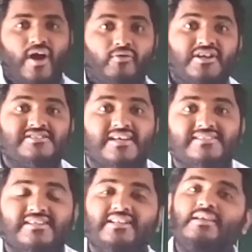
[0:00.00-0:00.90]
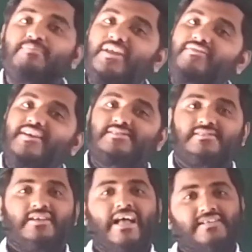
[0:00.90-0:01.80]
We have discussed it in the
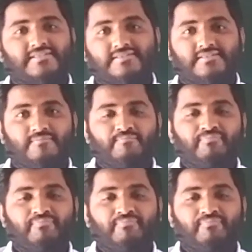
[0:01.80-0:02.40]
previous classes.